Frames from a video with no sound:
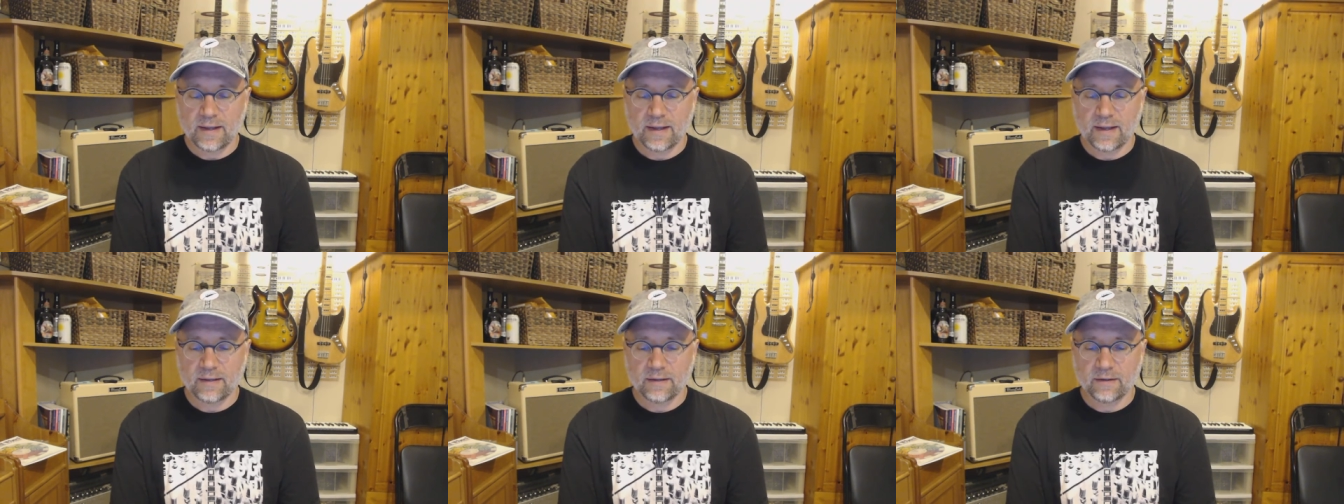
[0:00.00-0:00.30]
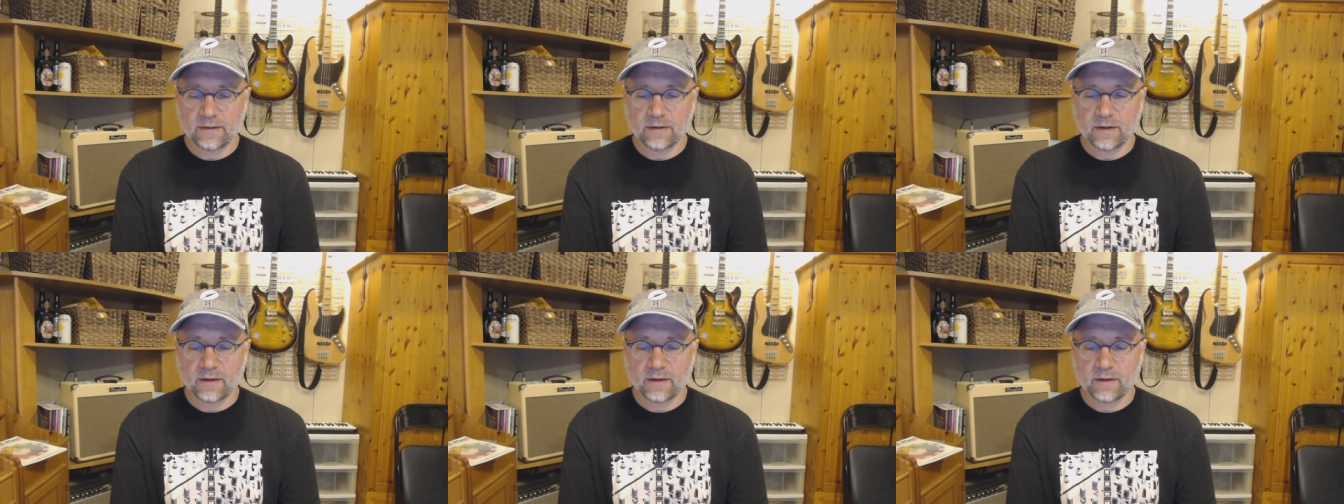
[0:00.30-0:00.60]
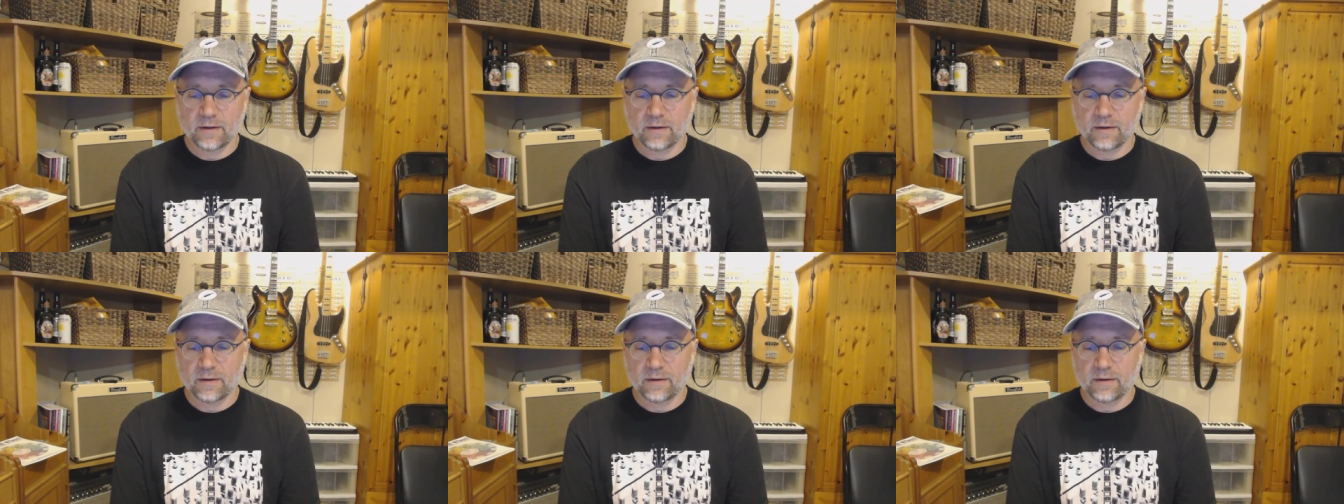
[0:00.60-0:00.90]
and
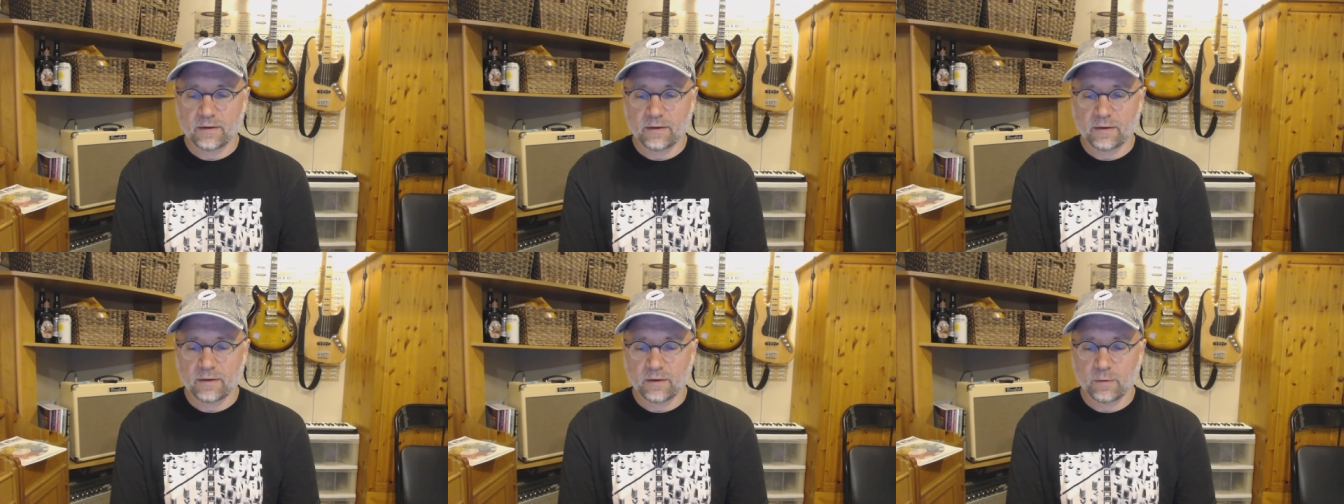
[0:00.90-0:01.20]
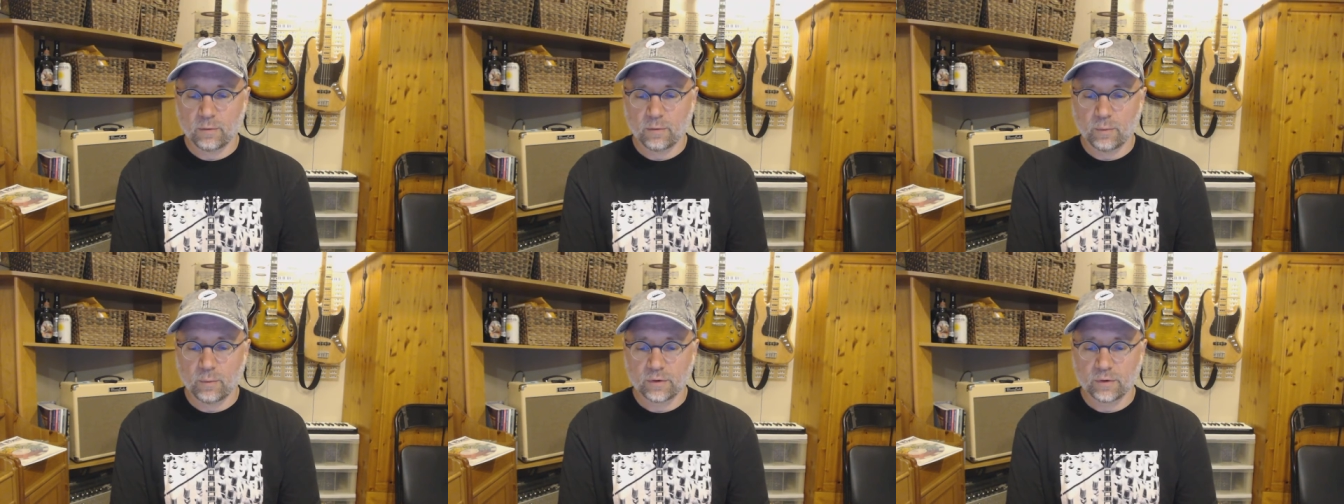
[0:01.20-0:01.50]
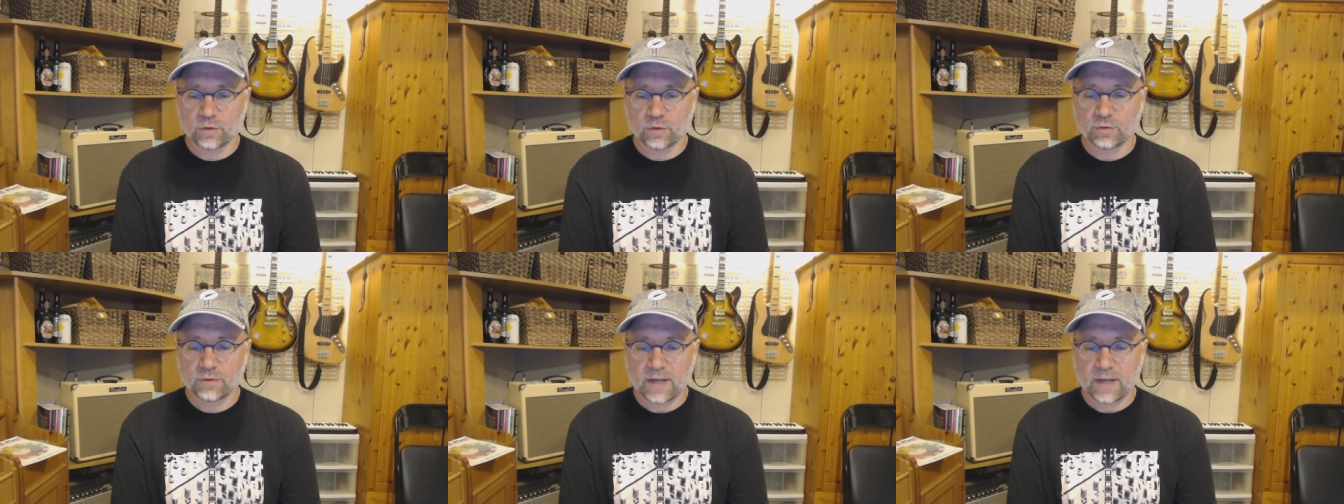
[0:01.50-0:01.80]
uh,
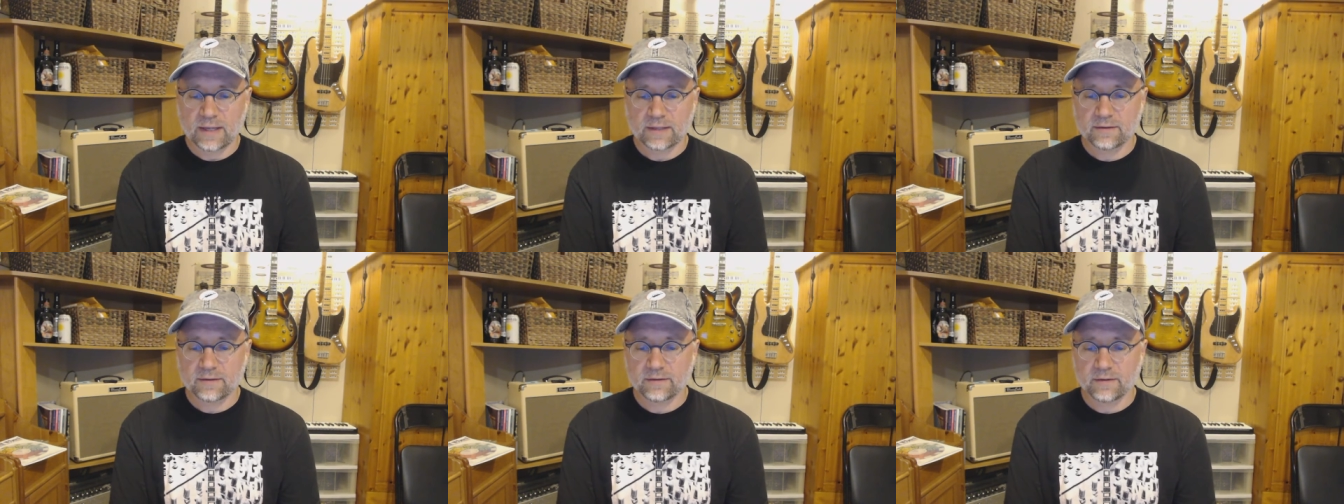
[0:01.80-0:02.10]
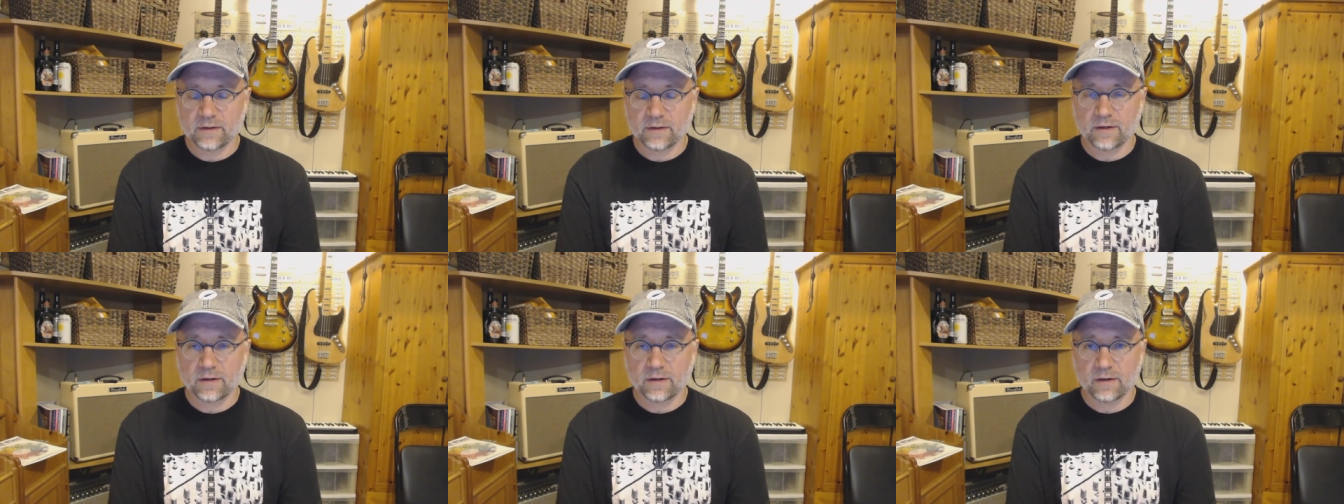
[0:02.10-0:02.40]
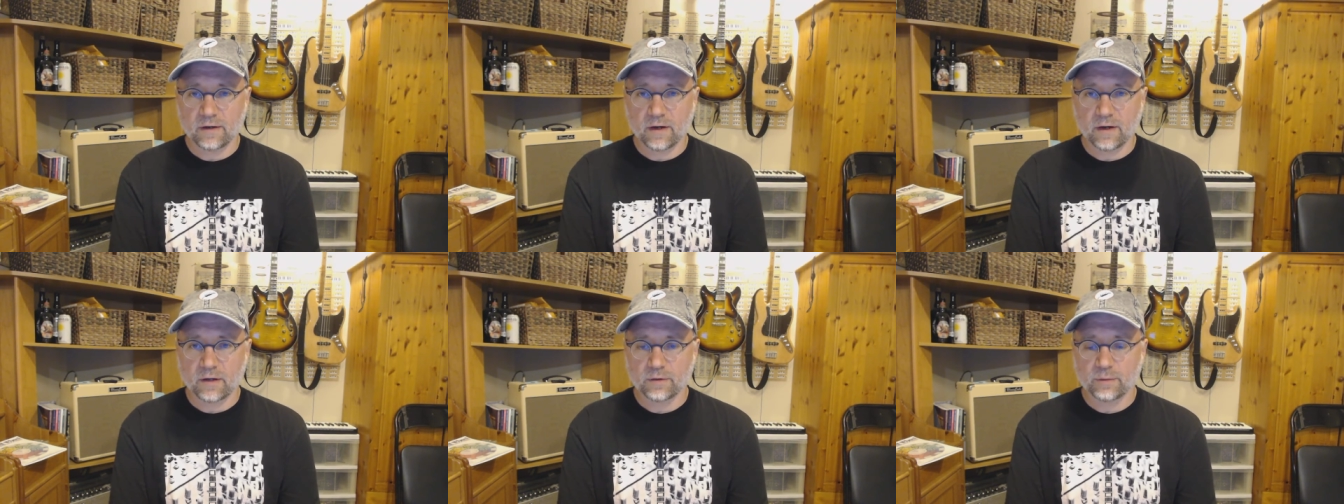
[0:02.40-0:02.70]
we'll do that
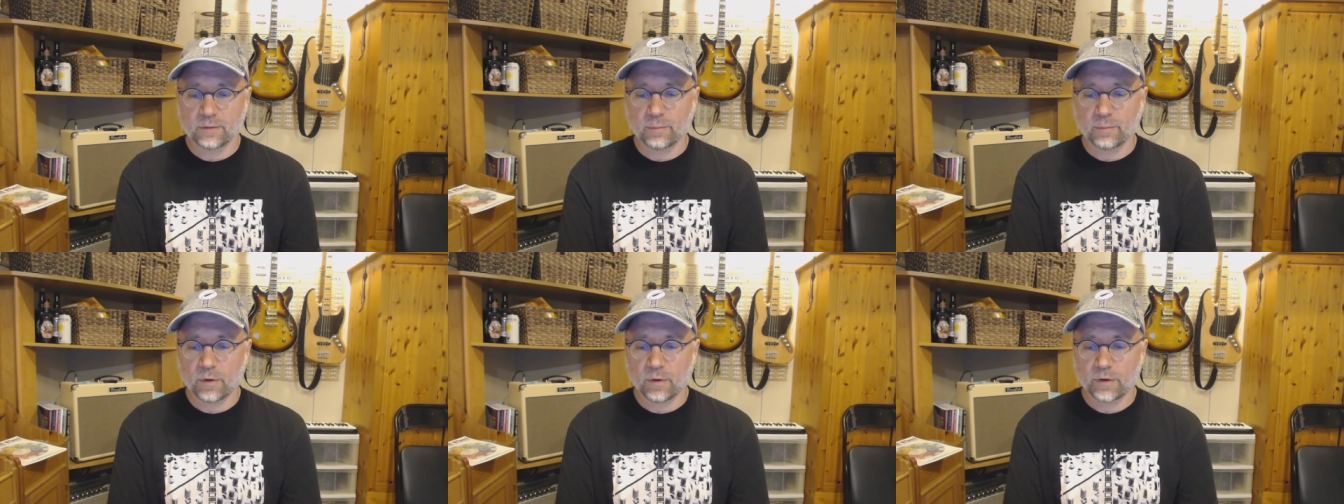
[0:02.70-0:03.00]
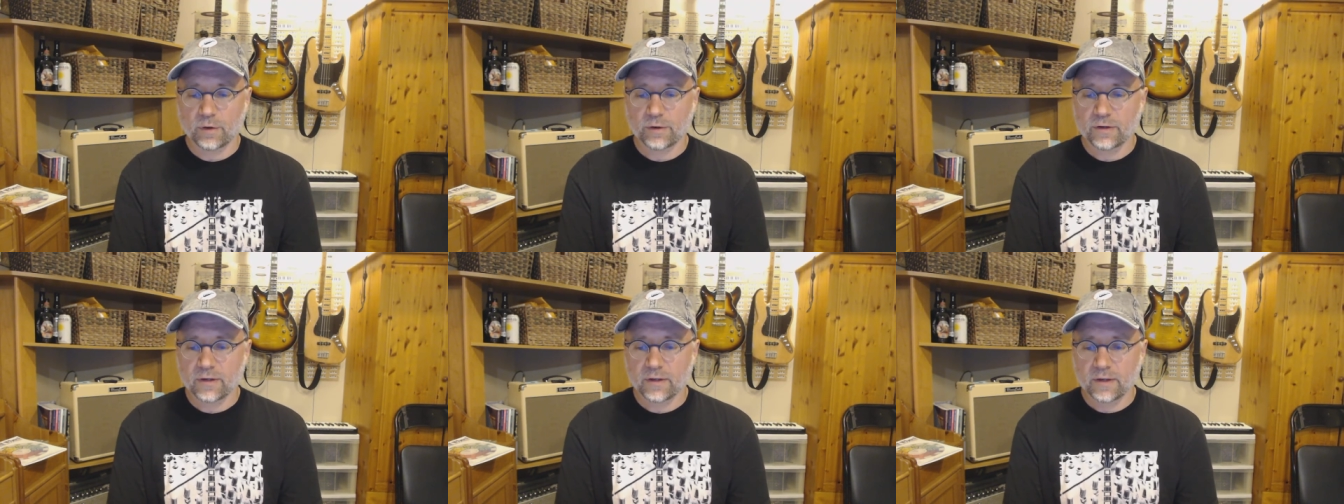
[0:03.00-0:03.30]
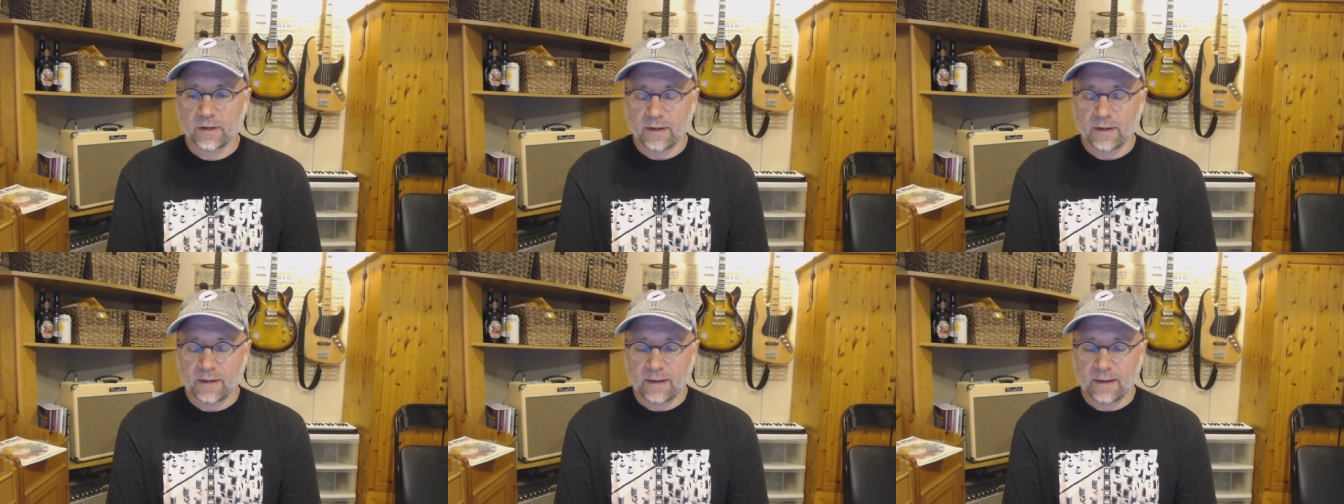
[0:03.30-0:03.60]
on the board
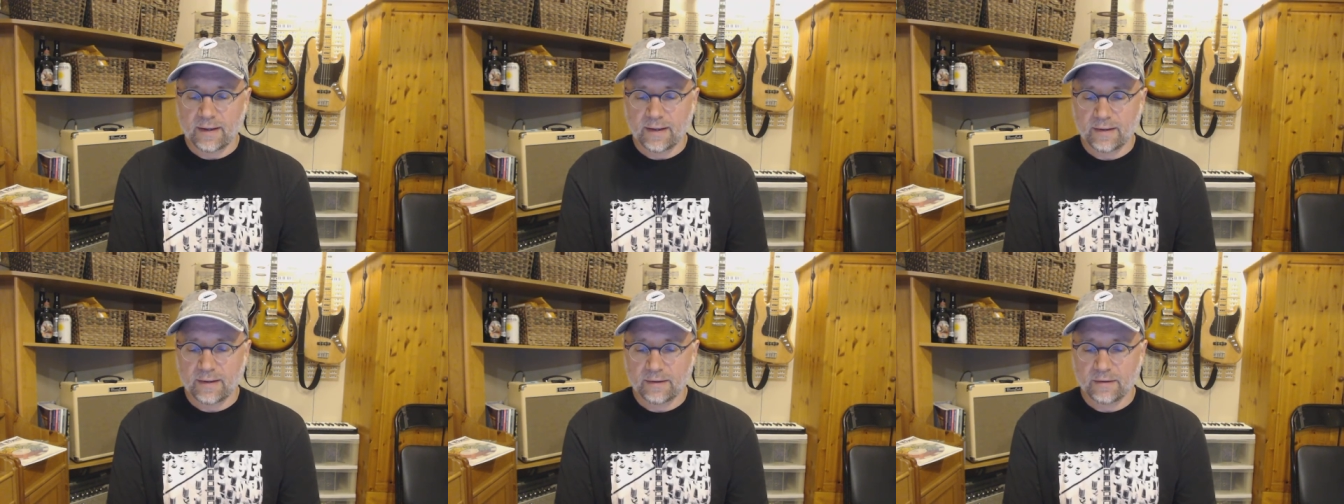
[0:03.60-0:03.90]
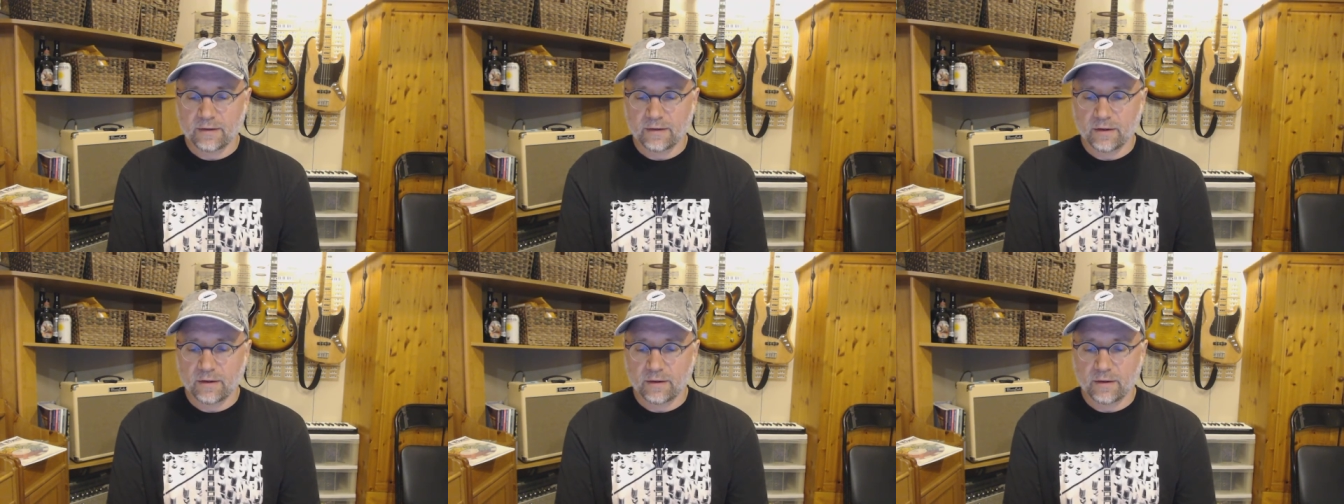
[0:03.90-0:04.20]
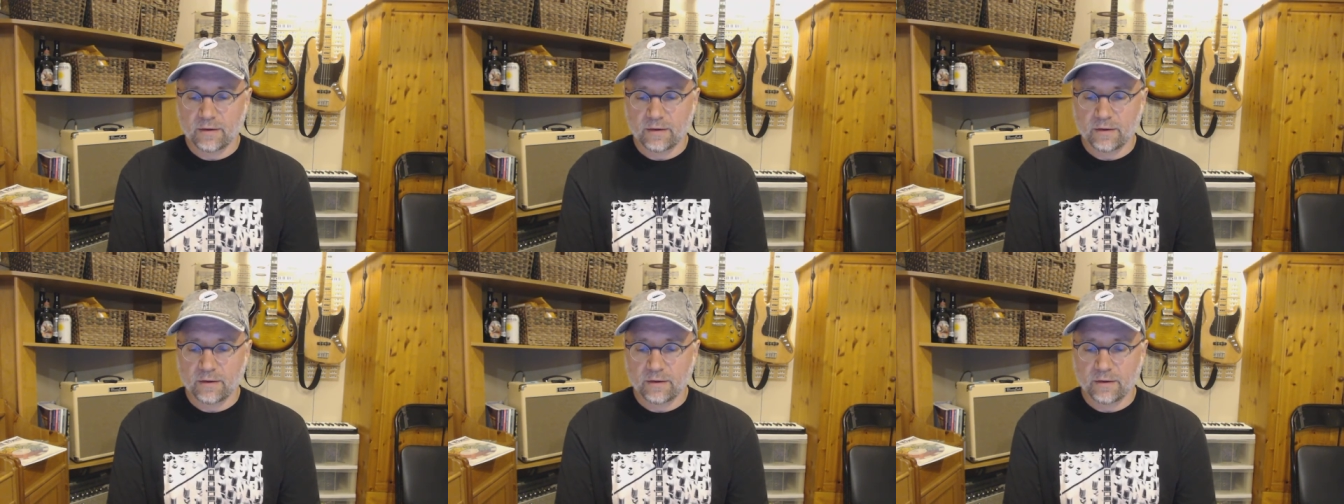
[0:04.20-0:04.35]
and